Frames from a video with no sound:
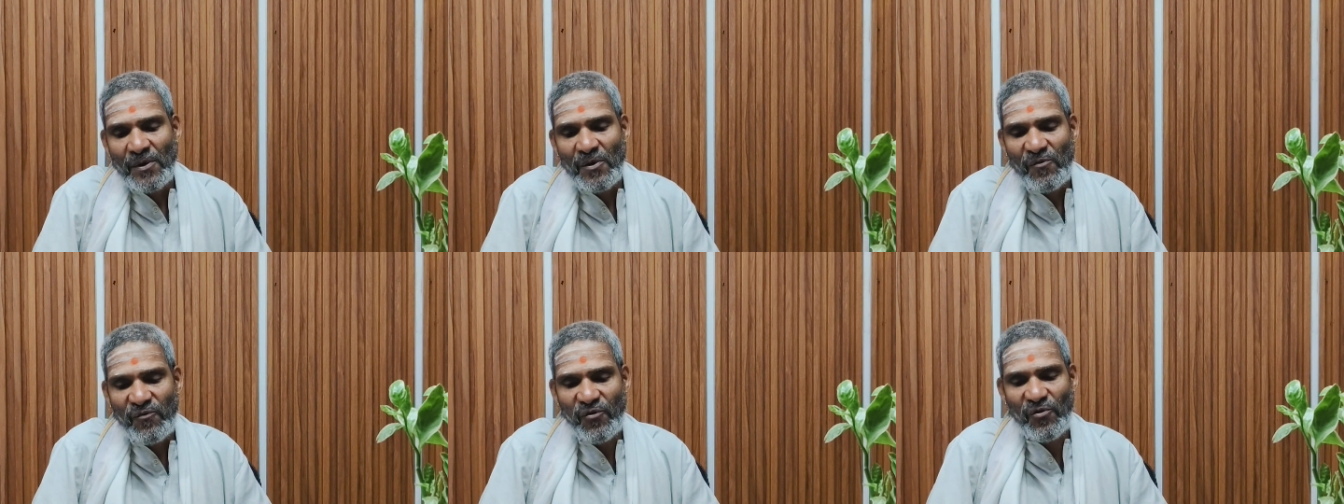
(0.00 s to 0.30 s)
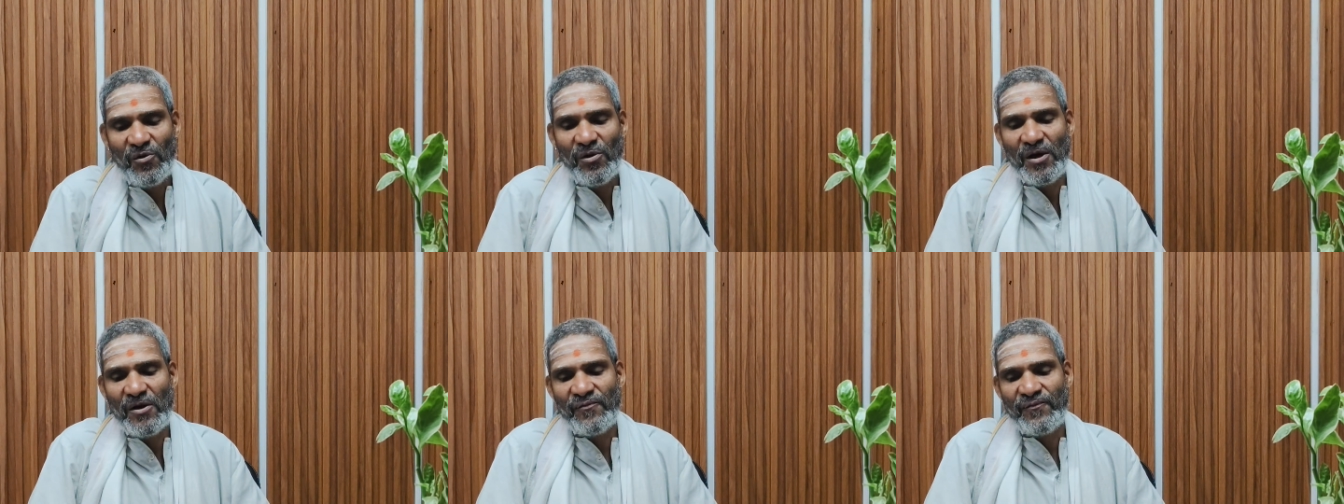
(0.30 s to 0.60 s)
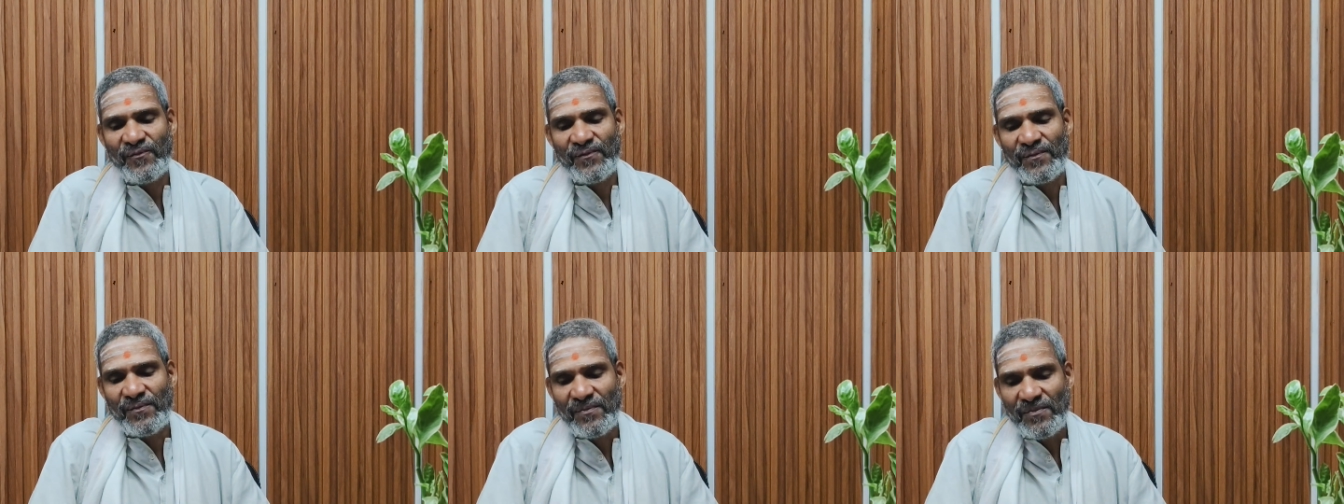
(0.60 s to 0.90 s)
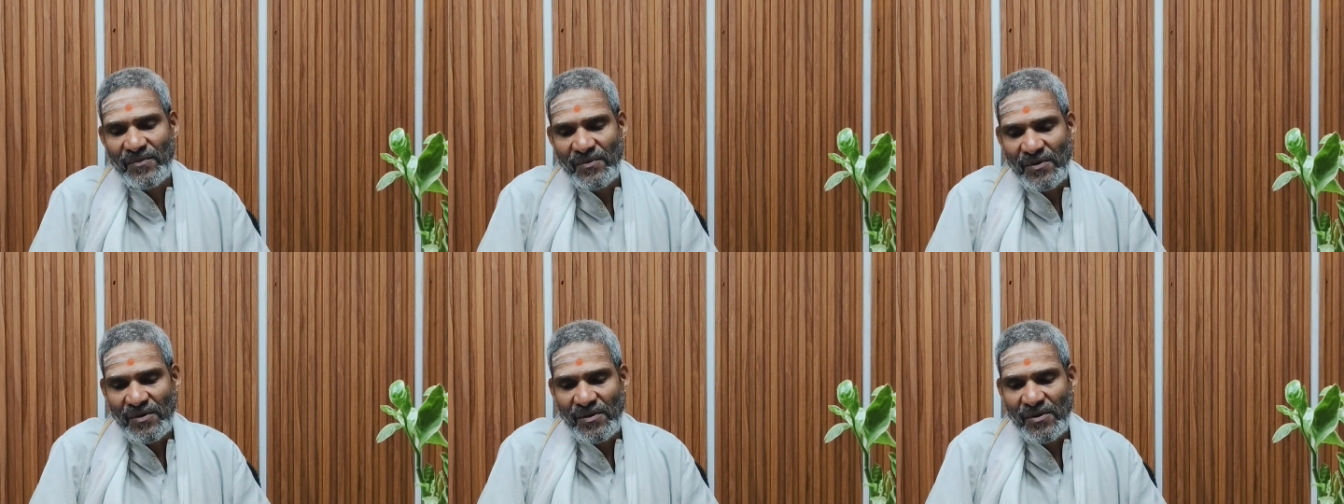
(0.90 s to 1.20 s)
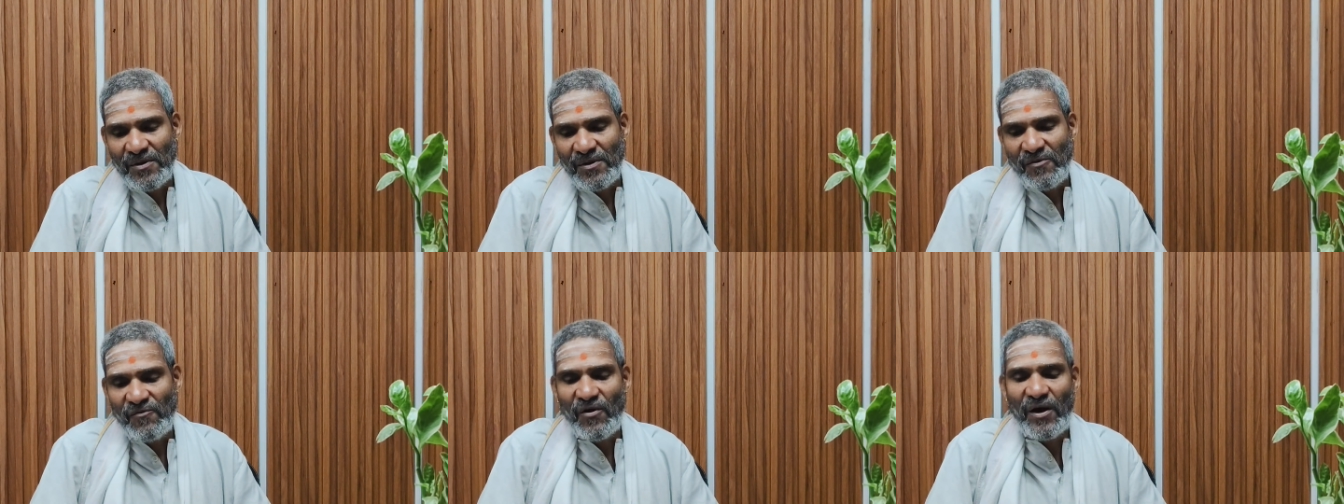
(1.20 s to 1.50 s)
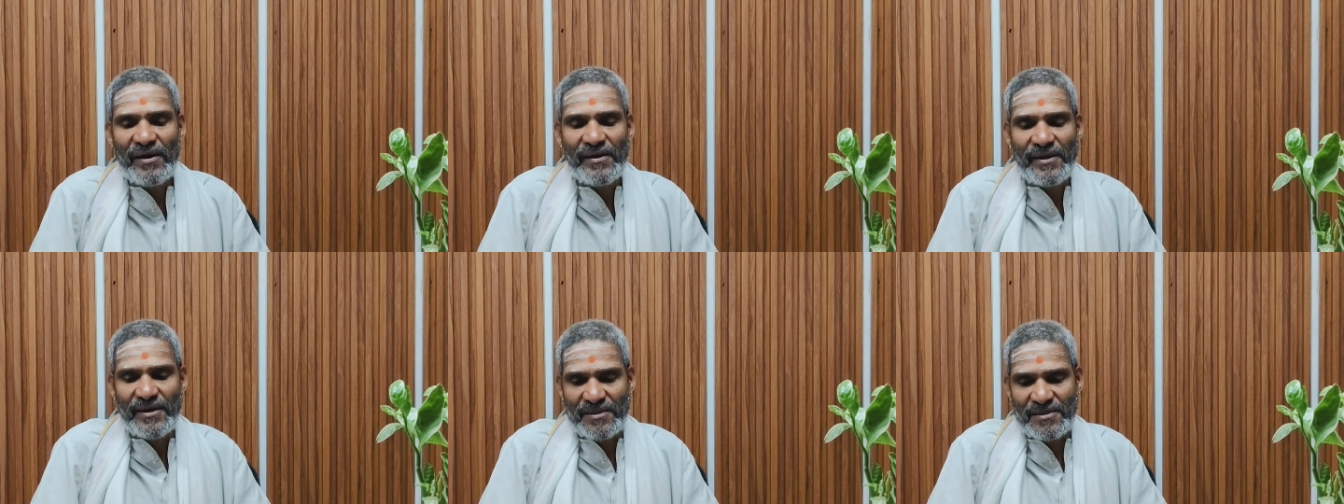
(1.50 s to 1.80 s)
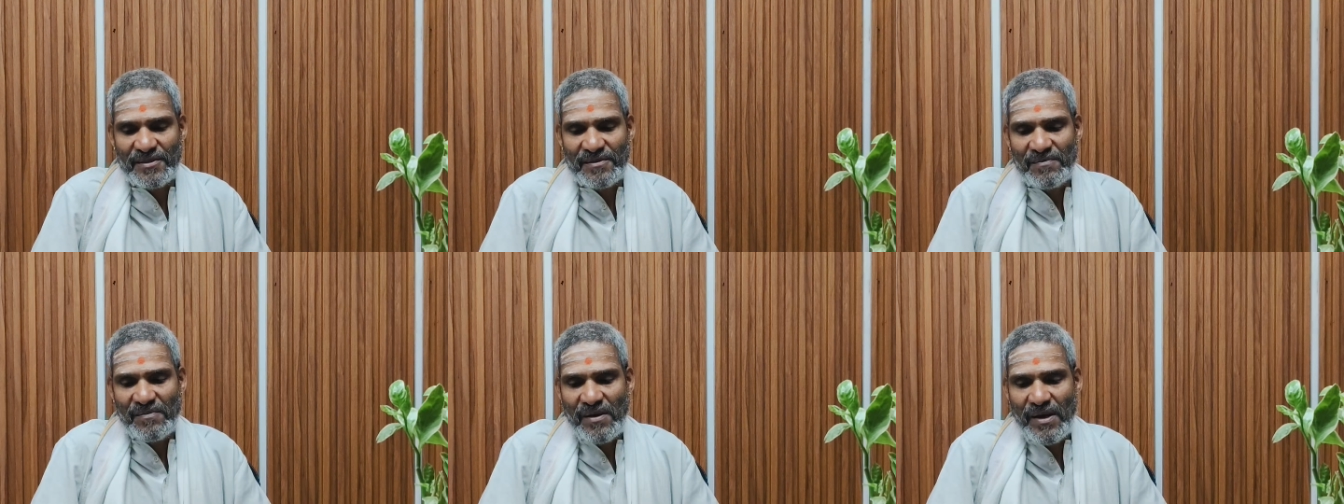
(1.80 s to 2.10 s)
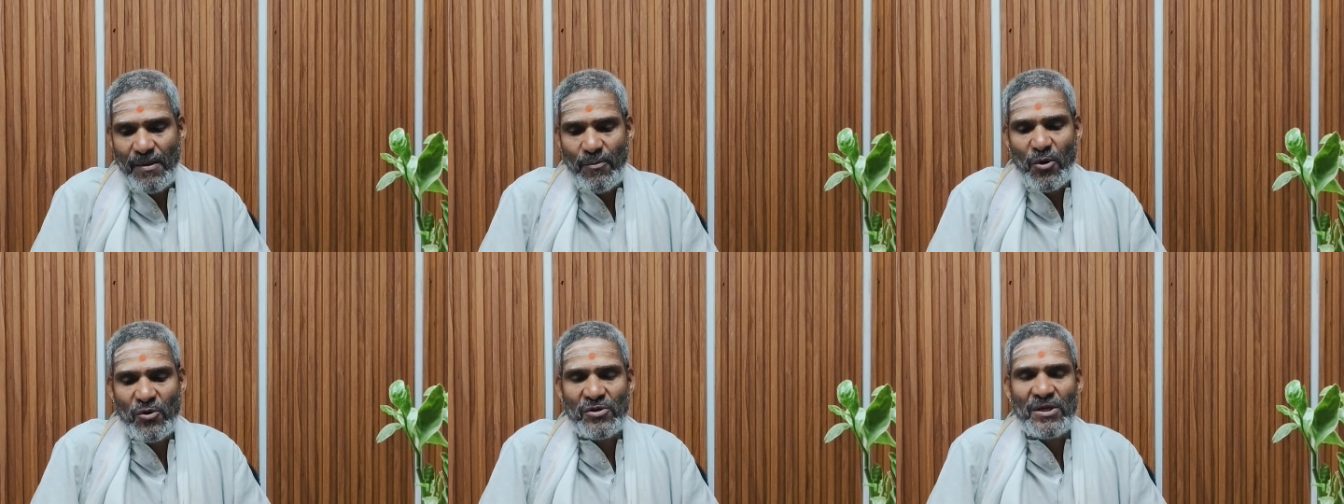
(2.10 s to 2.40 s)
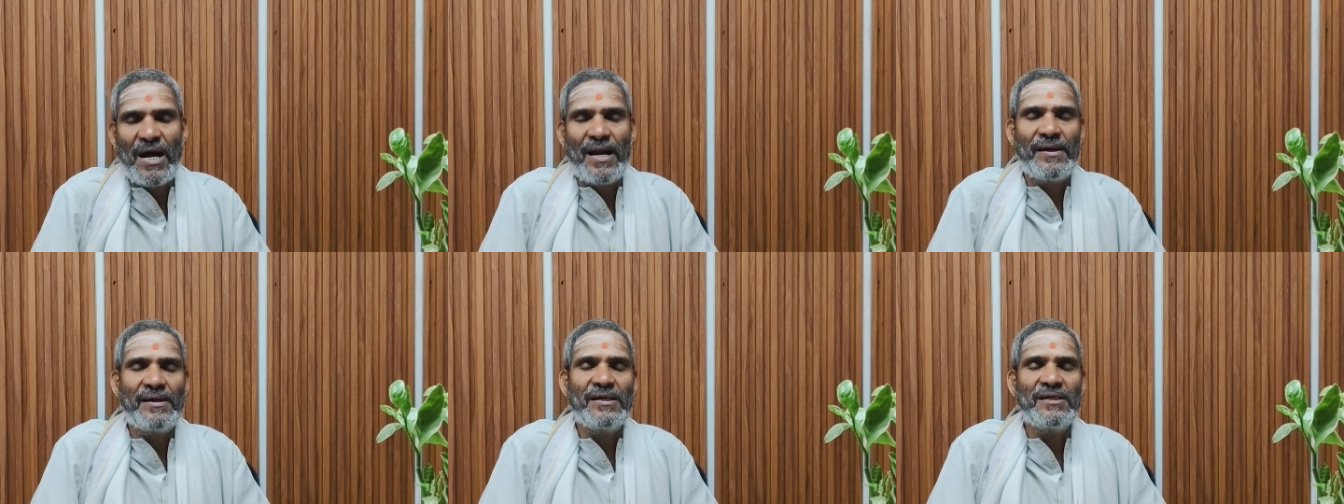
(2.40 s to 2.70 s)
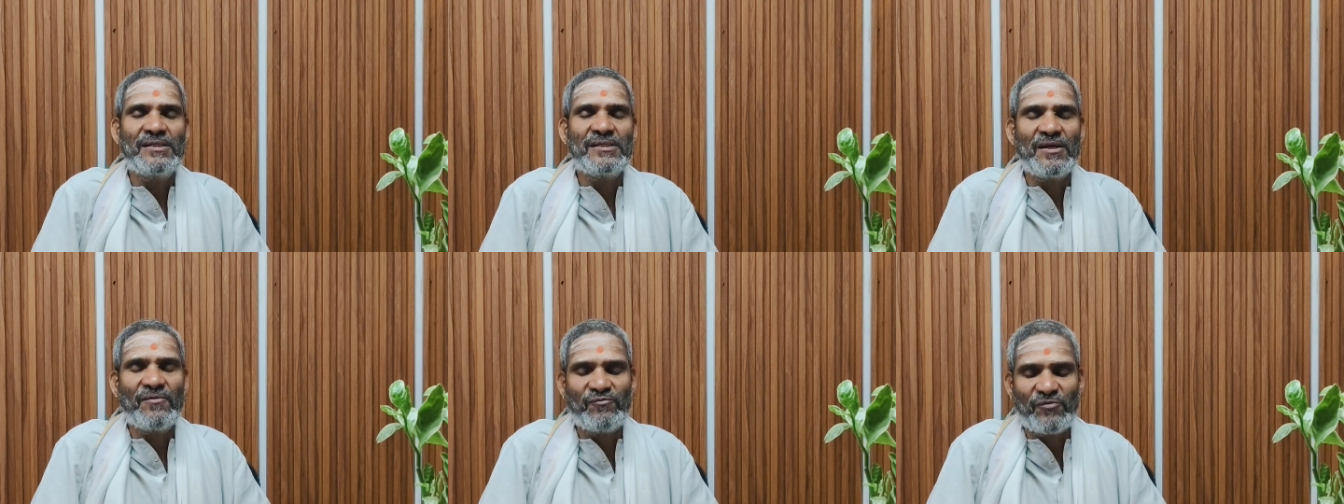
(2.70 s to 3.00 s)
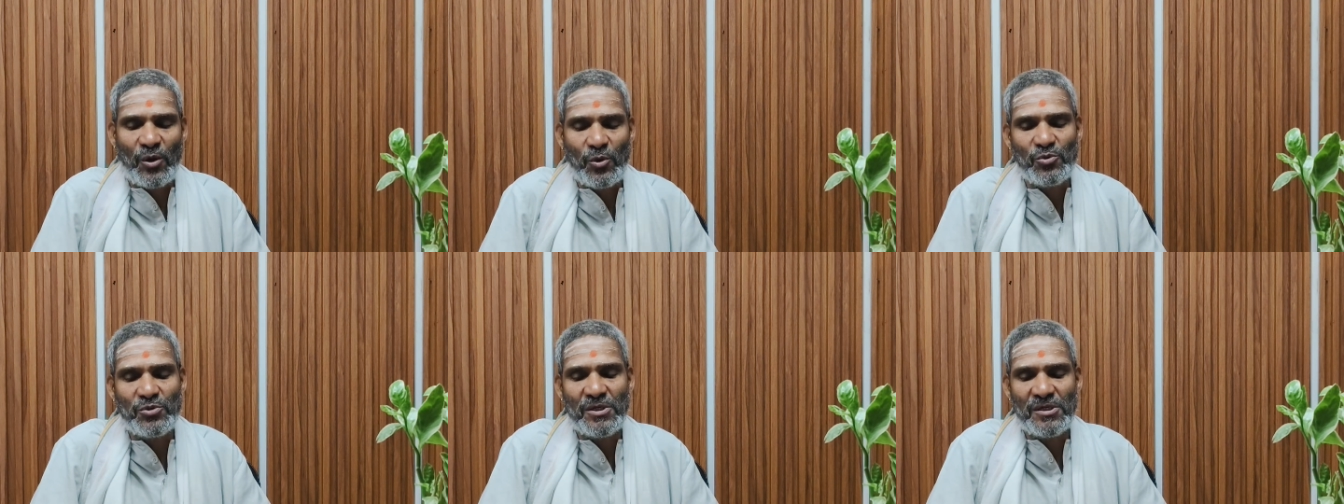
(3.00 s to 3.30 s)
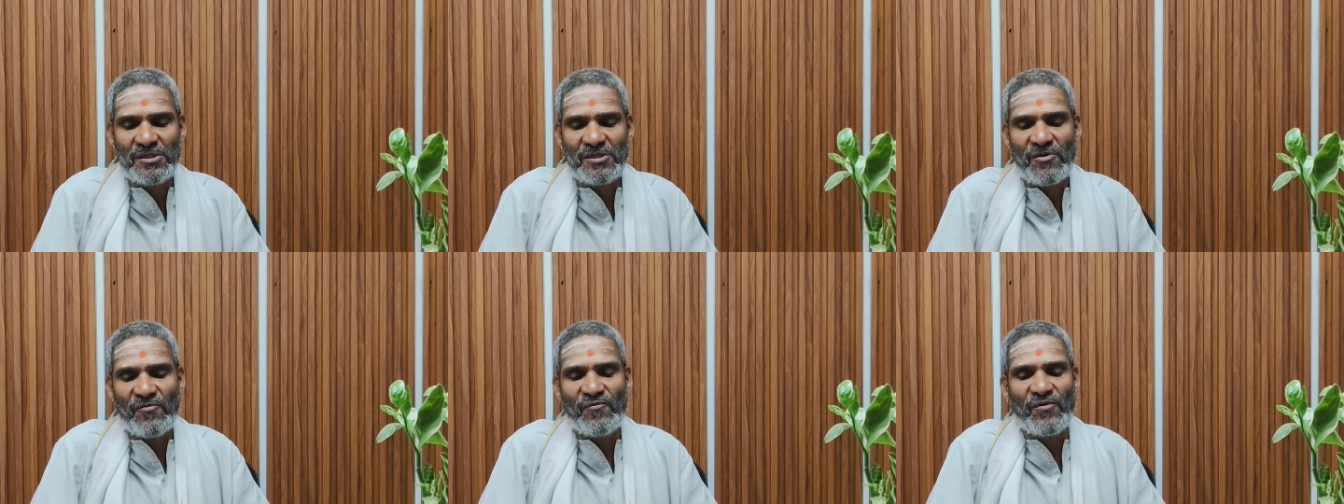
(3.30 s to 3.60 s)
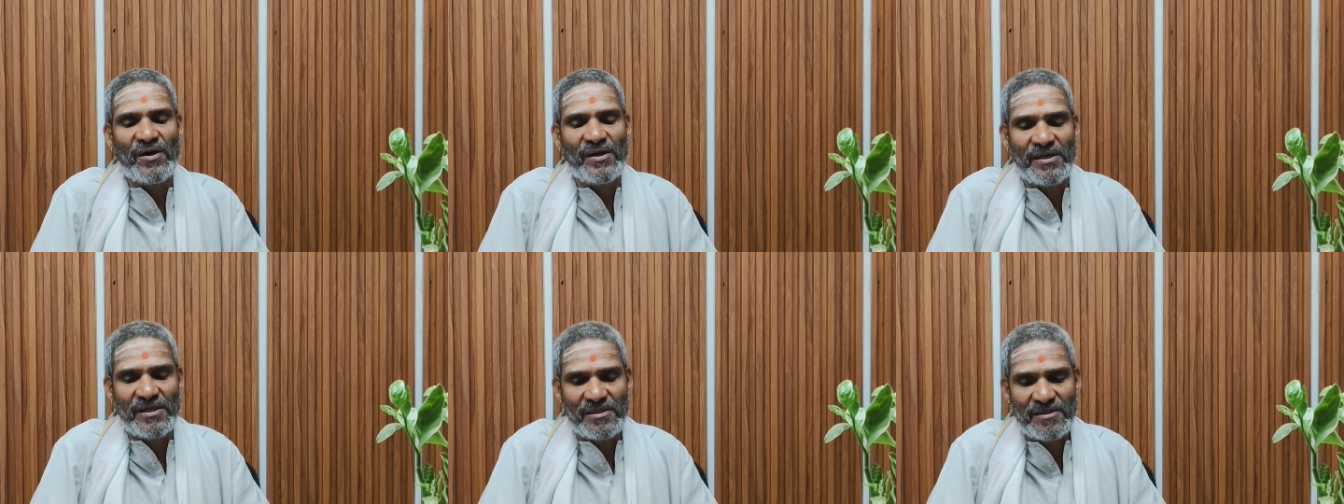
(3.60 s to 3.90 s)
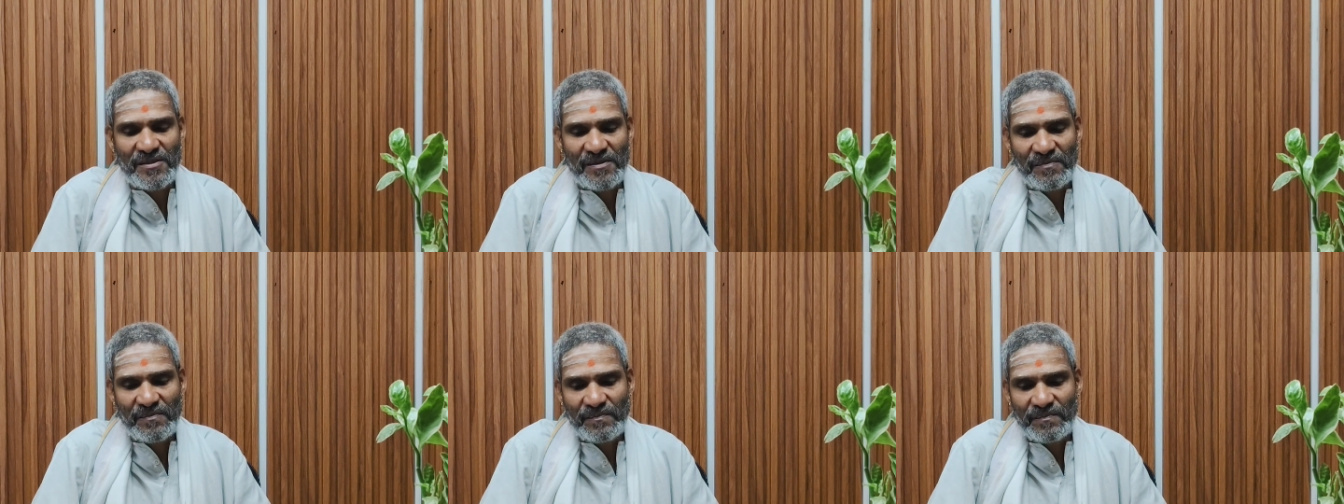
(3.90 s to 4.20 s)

full of warriors, about hundreds of thousands of warriors.